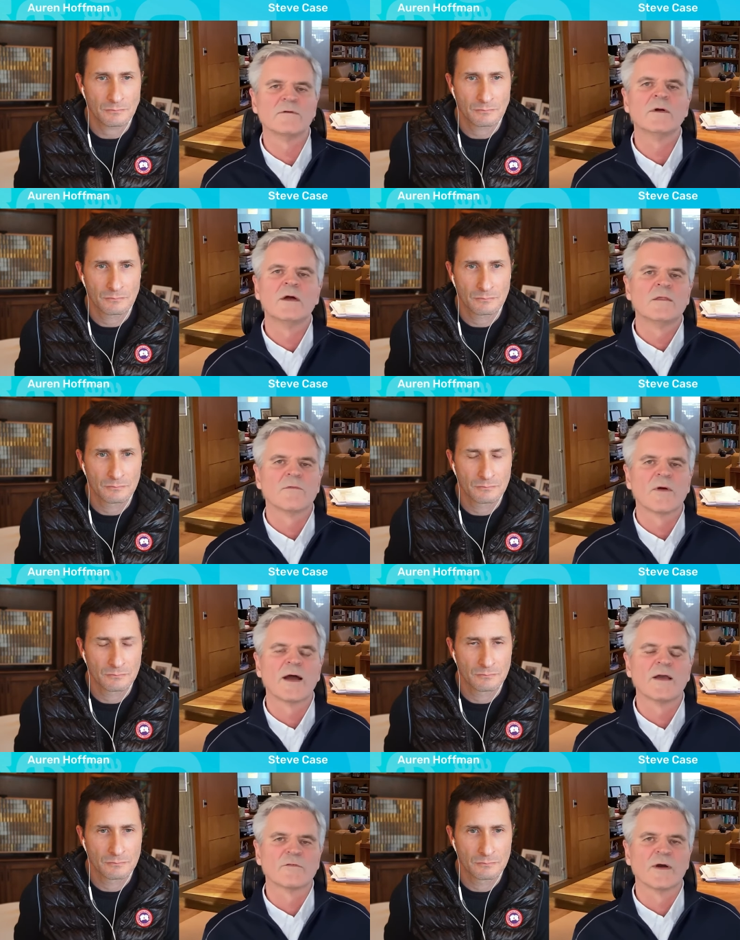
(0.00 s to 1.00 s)
Speaker 1: the, the
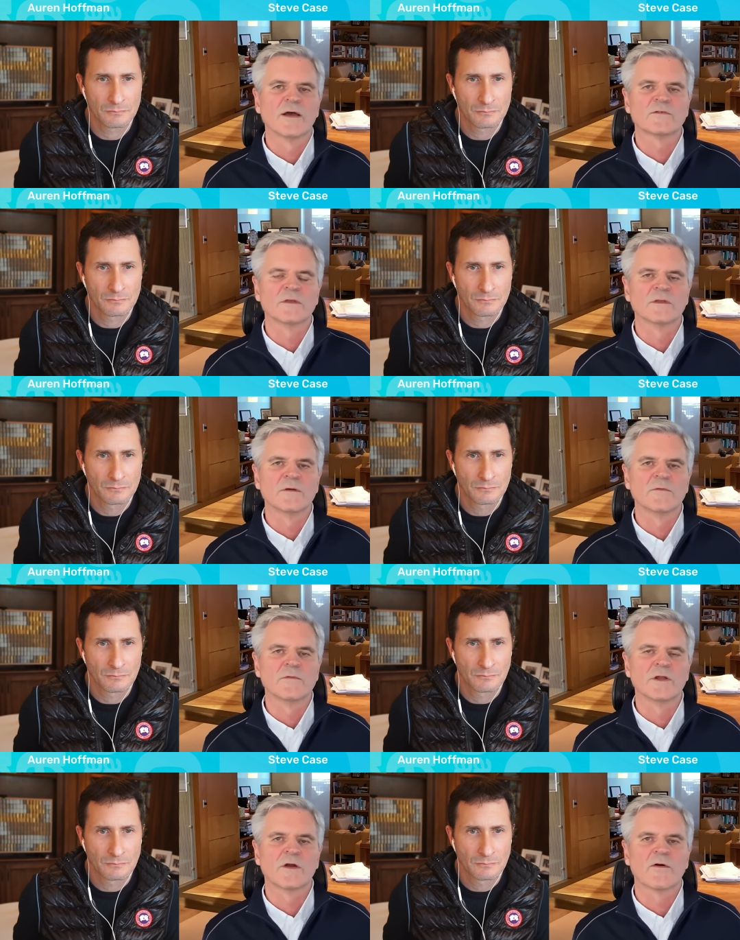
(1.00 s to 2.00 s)
rise of rest. And, and
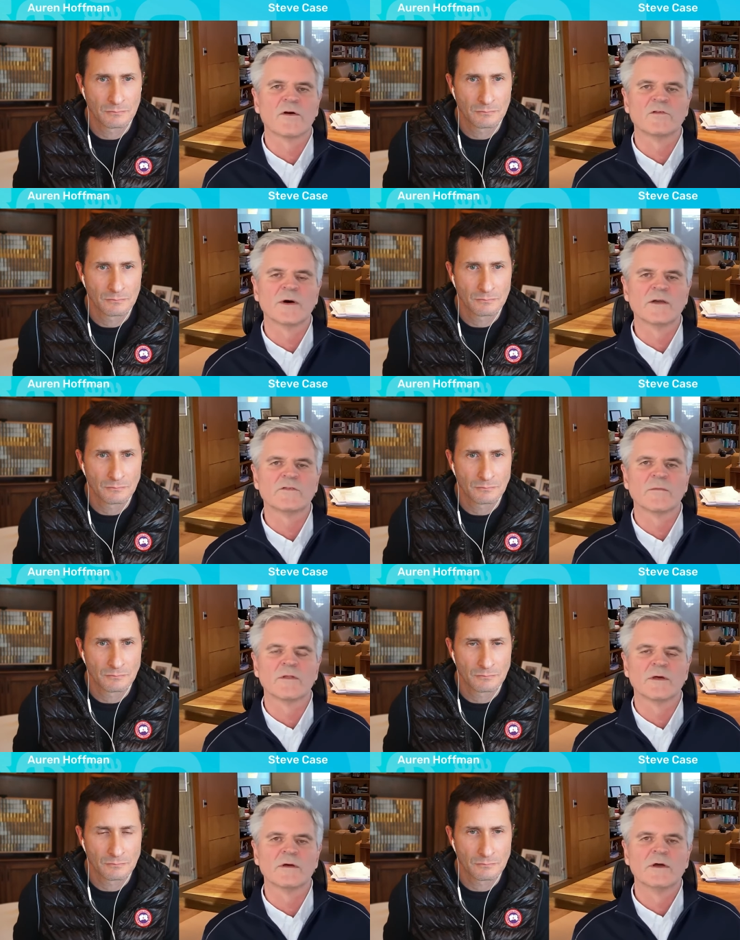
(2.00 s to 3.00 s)
we've been encouraged by some
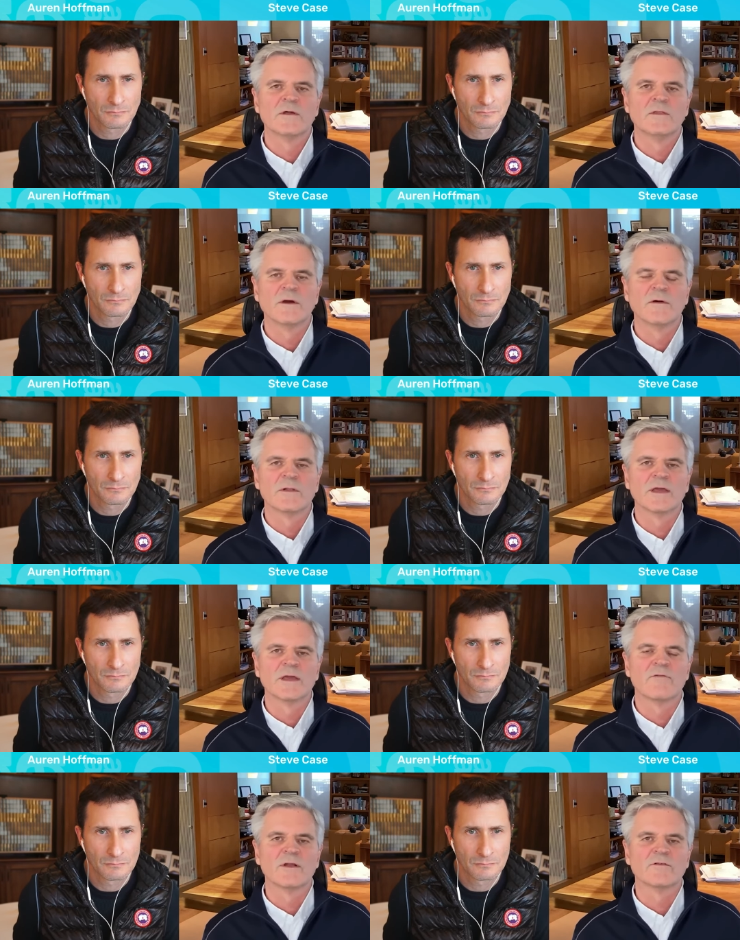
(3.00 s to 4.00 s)
of the, the early
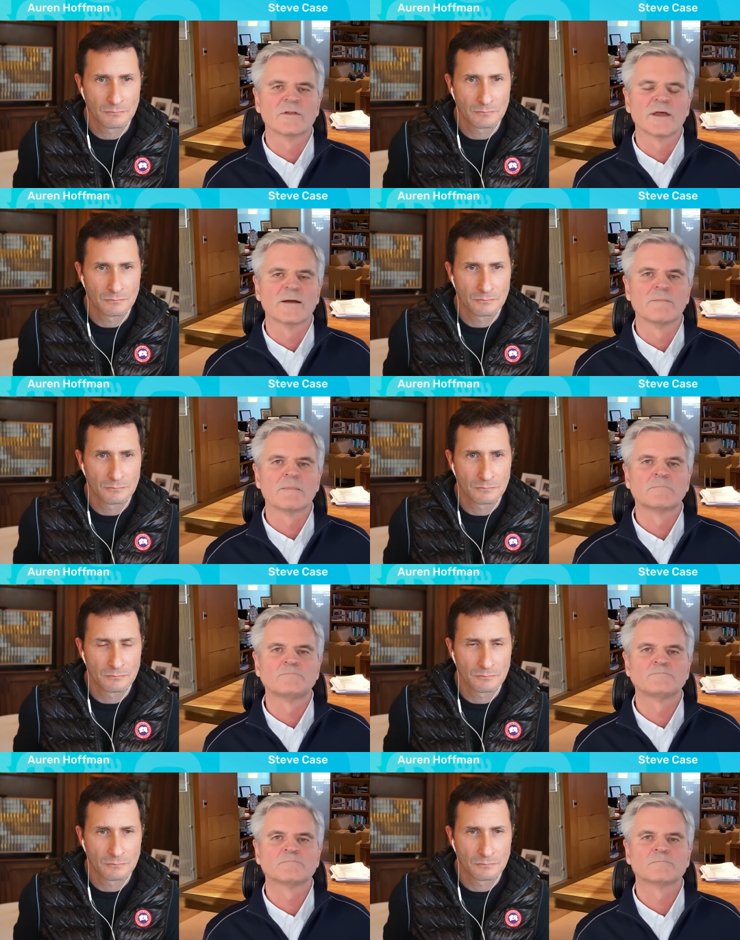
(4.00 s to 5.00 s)
evidence of that.
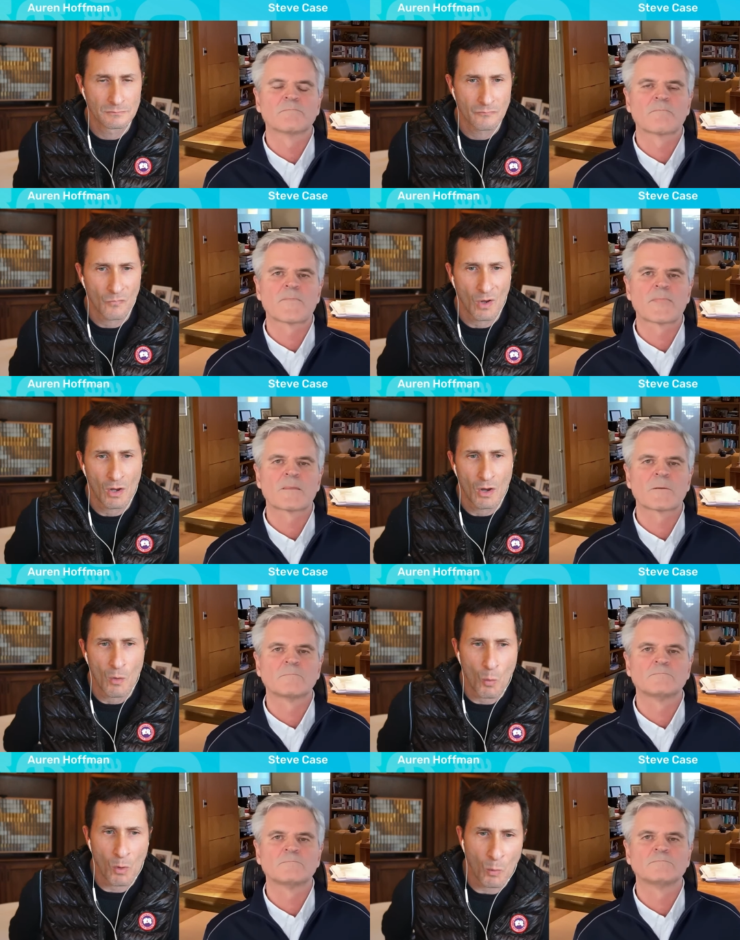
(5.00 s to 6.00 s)

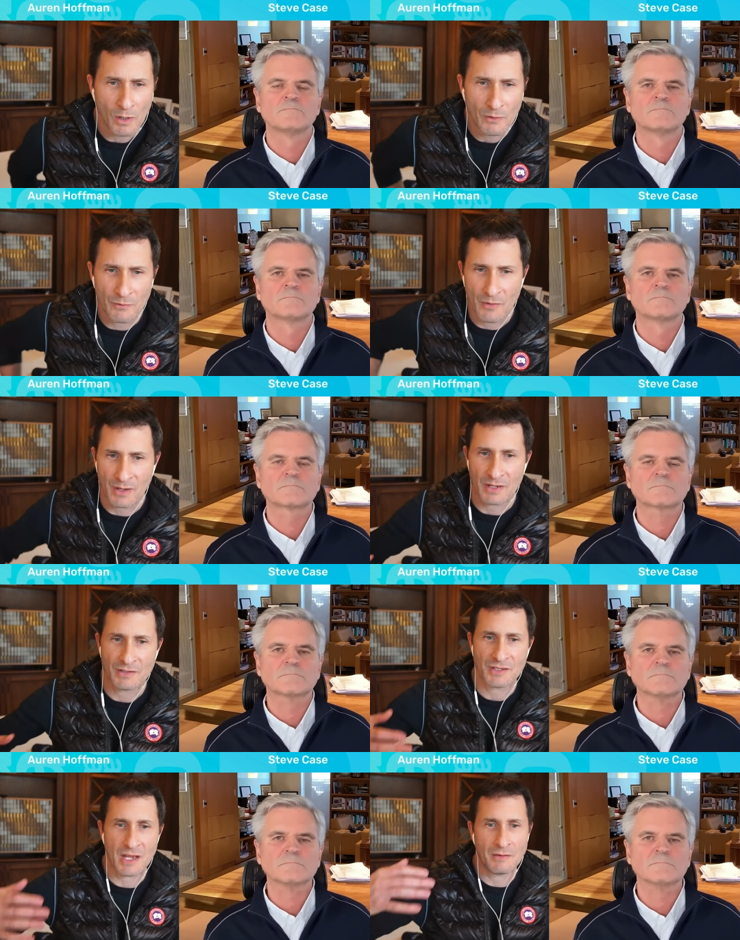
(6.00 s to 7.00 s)
Speaker 2: Well, one of the
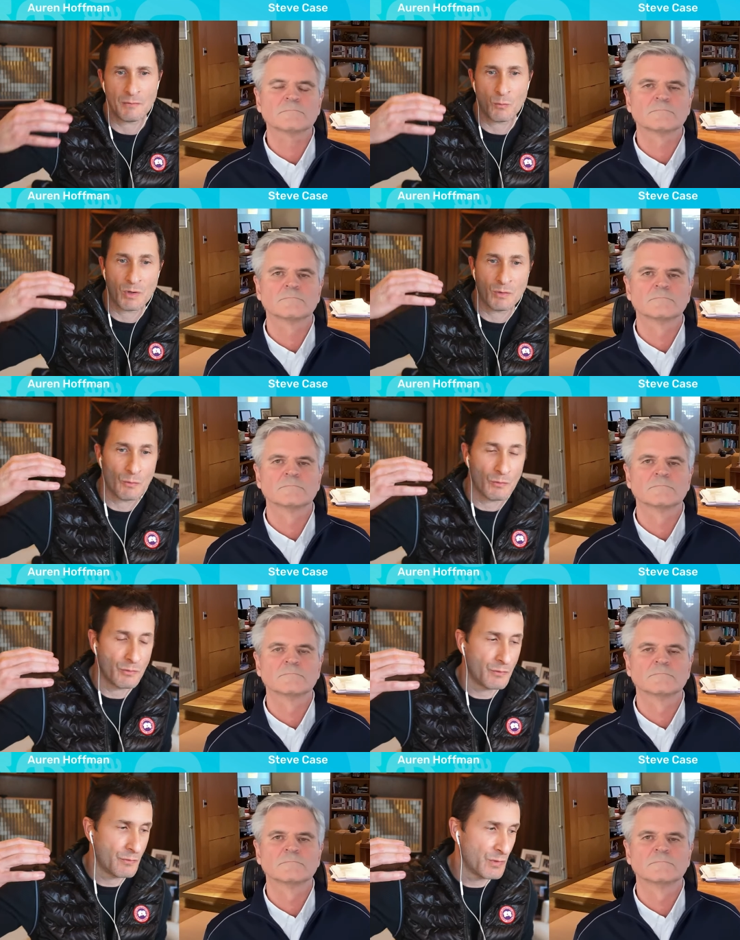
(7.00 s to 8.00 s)
things that when
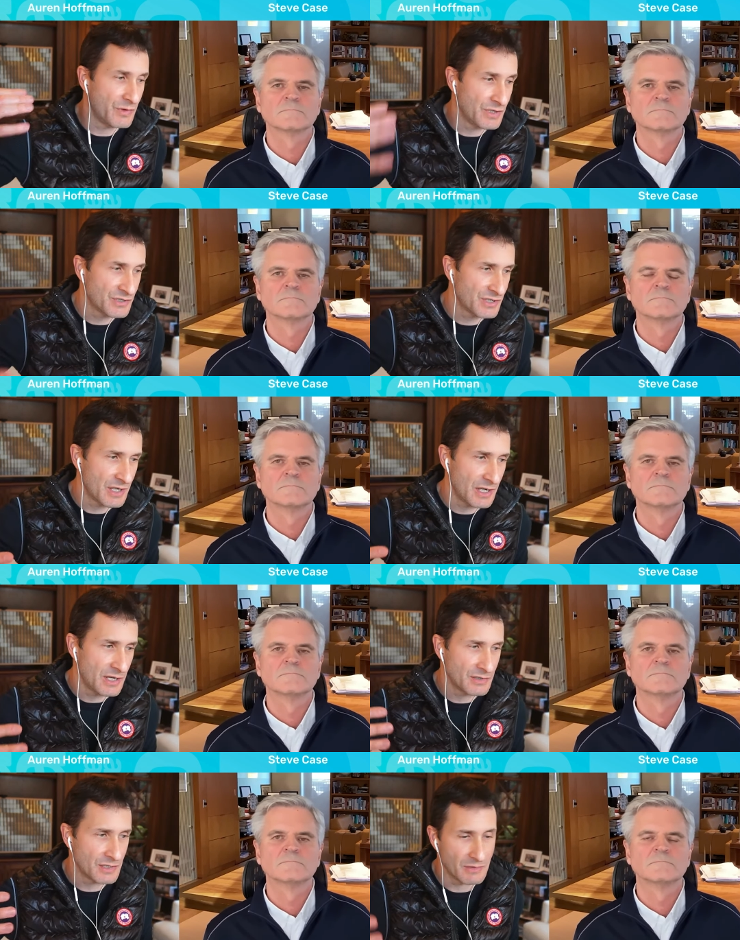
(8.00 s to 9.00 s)
when these
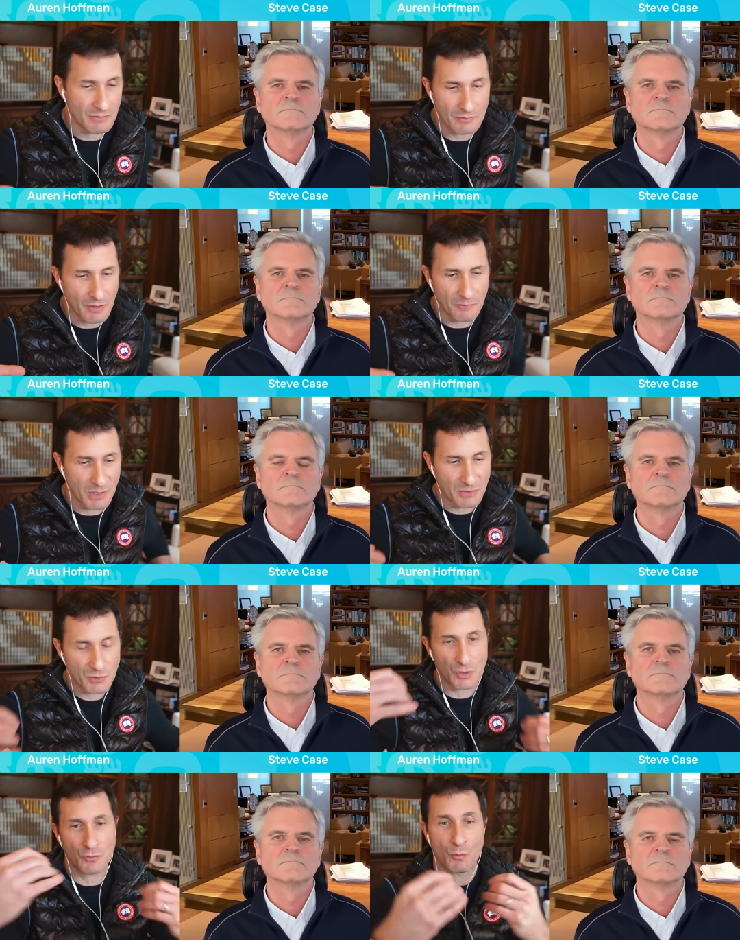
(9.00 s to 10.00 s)
cities and
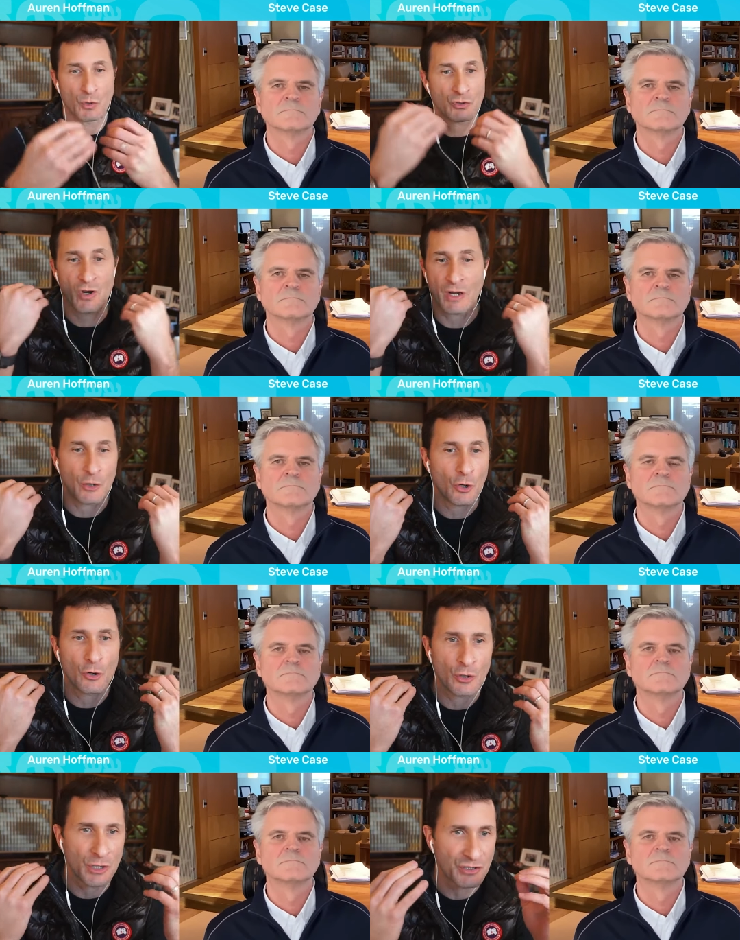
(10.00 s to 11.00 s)
governments were trying to
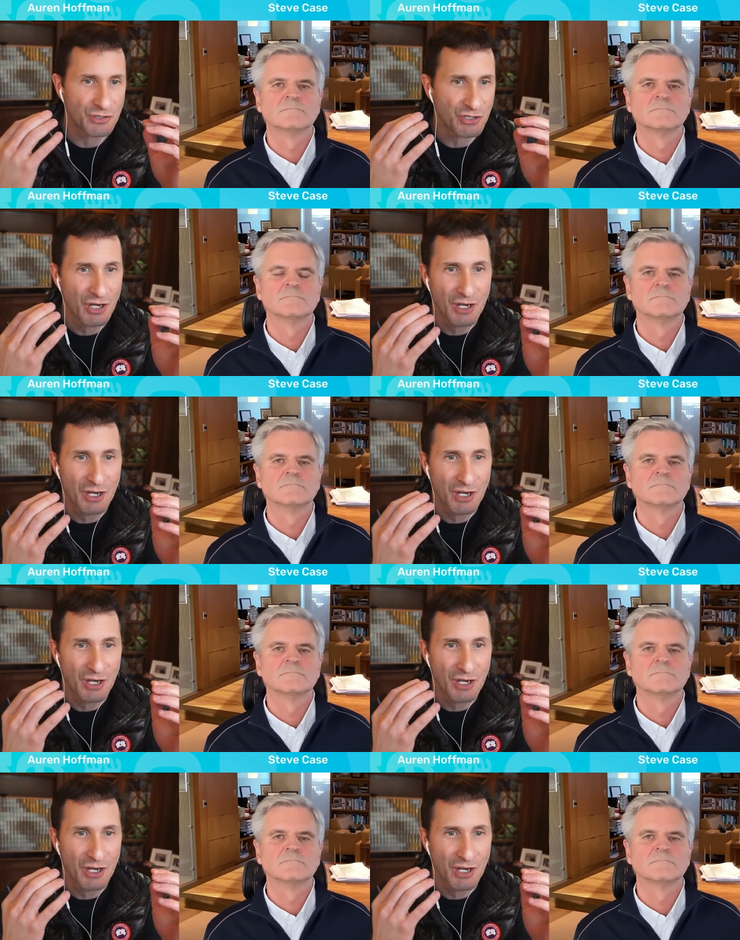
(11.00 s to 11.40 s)
encourage